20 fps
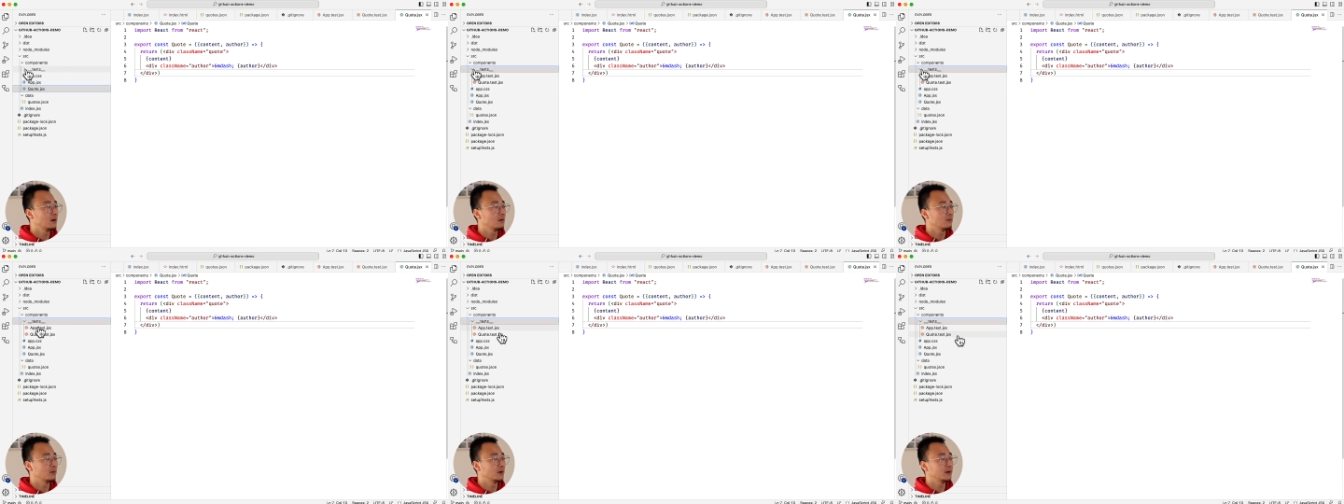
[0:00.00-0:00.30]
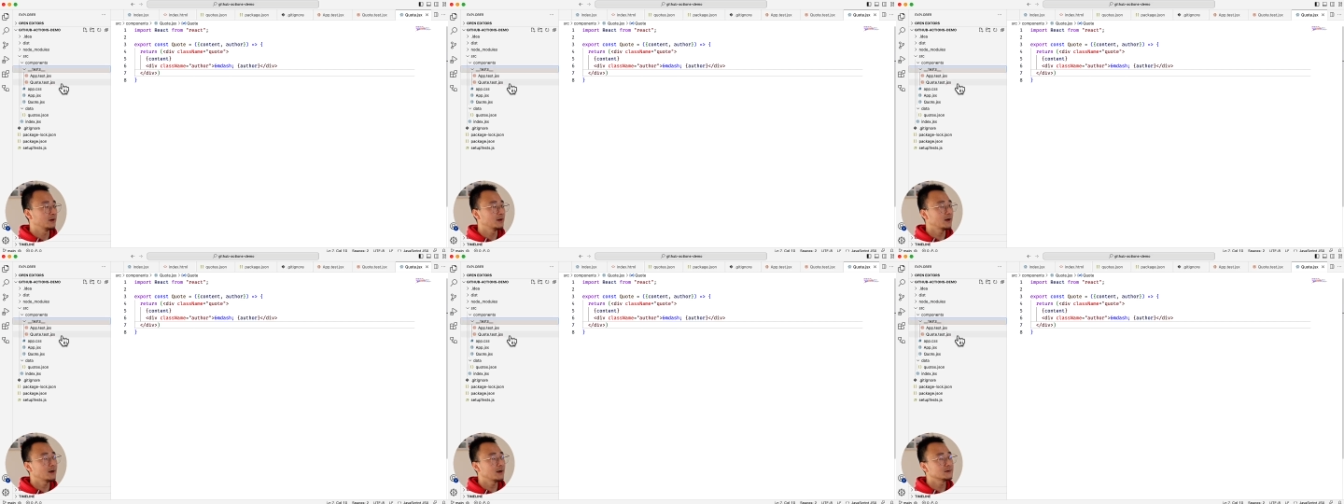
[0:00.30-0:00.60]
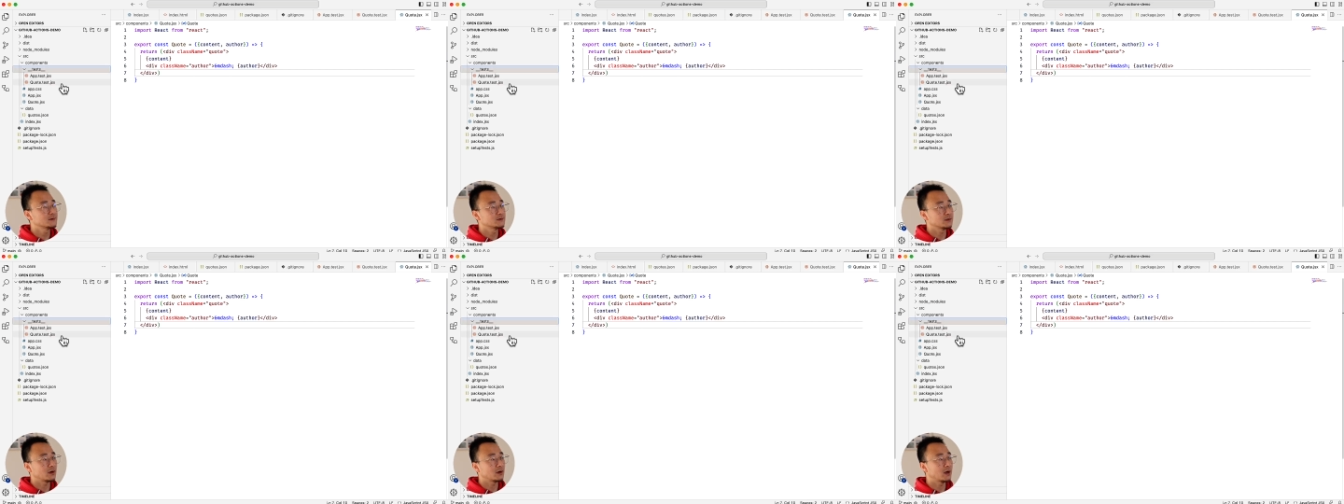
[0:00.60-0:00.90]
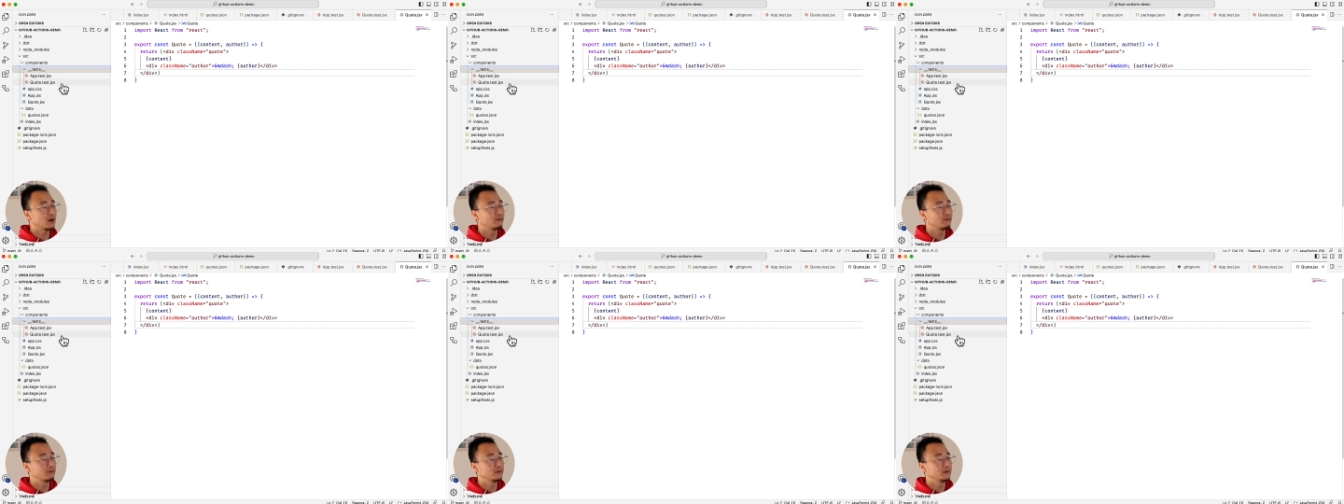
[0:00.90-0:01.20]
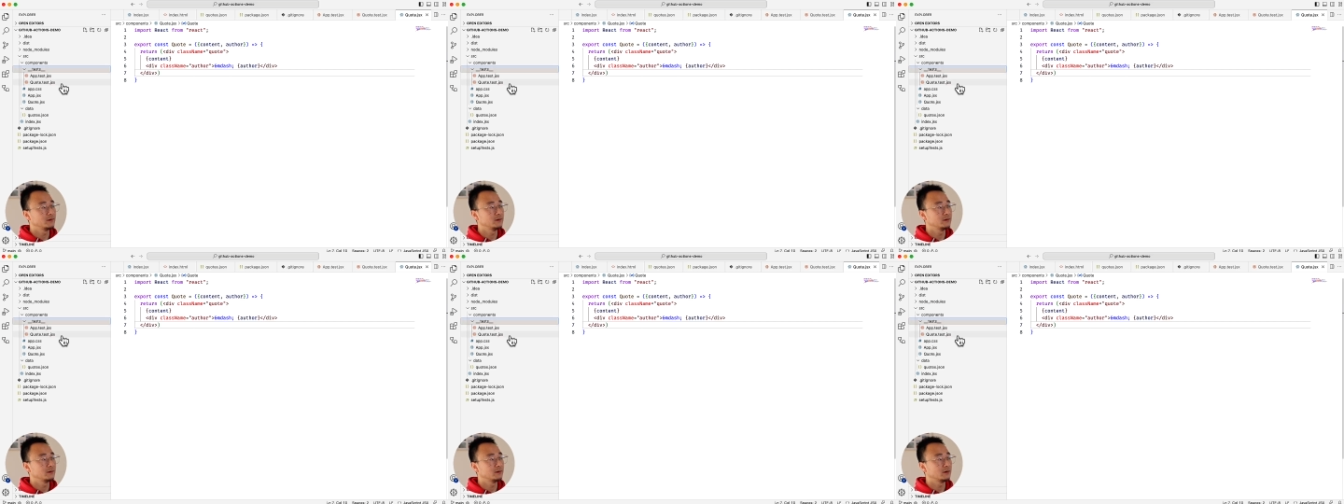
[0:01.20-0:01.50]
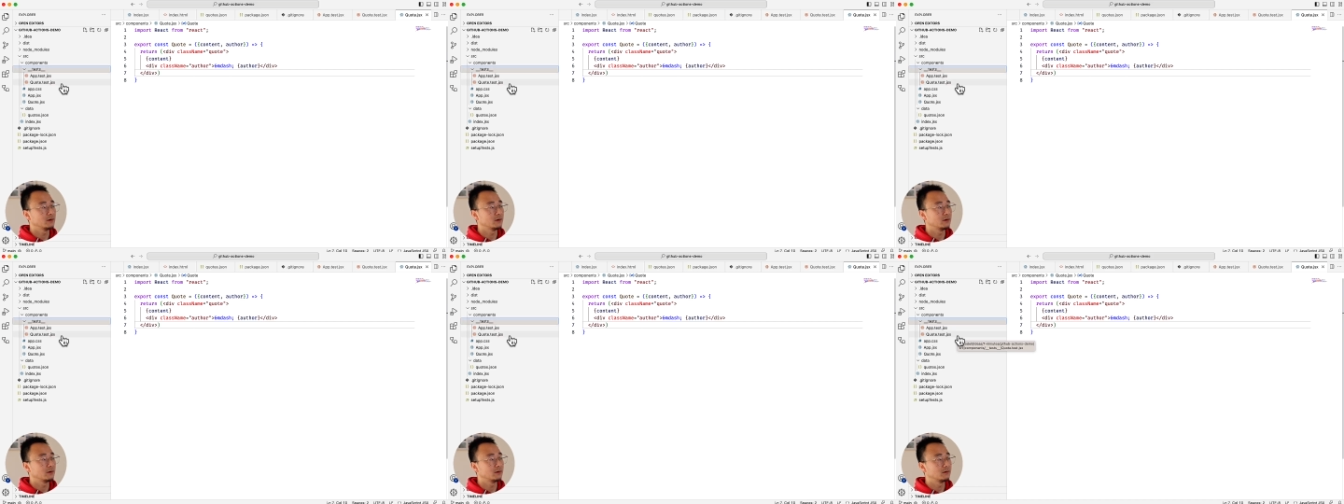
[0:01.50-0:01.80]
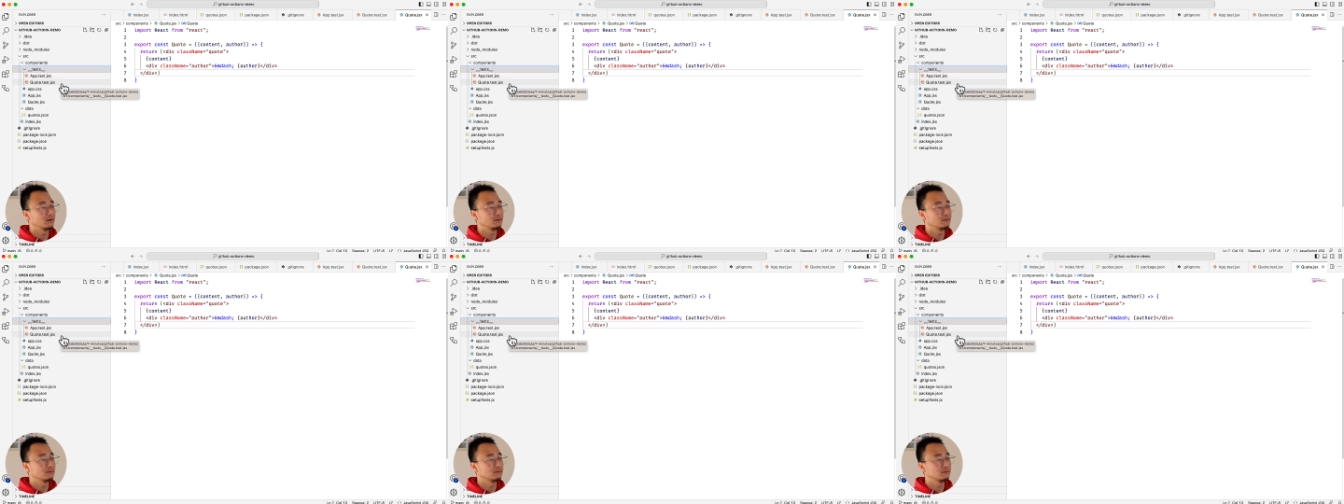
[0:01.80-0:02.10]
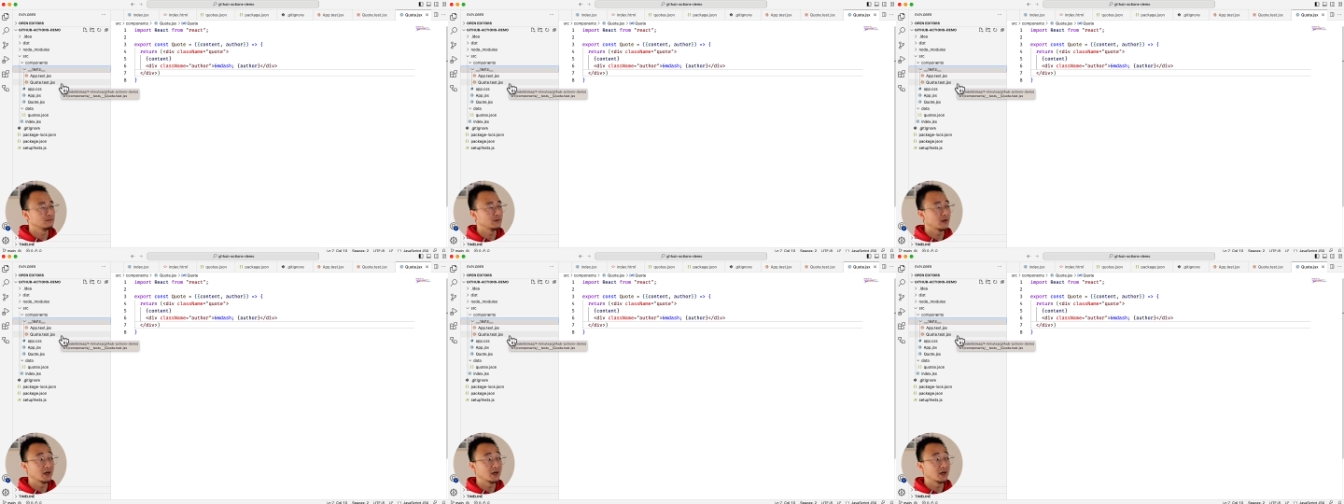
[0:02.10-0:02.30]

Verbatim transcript: but it has every um,